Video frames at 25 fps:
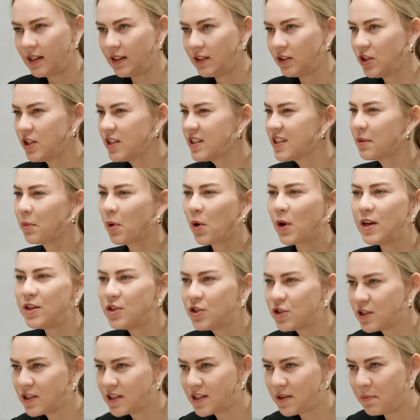just some
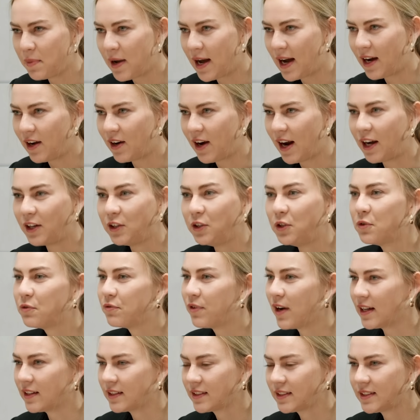questions about how you
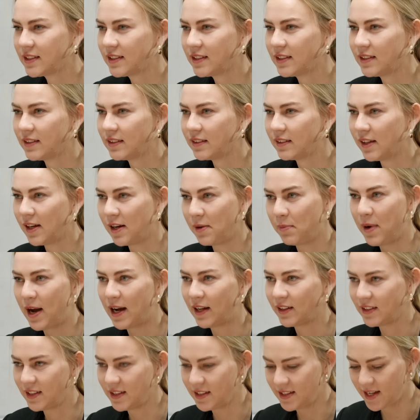felt
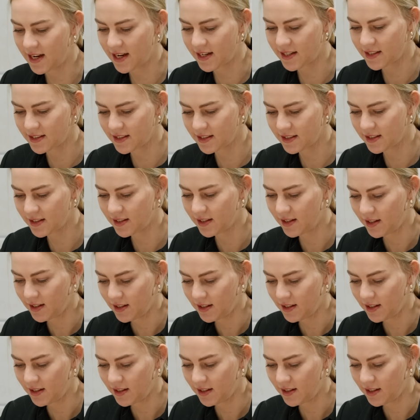about the test.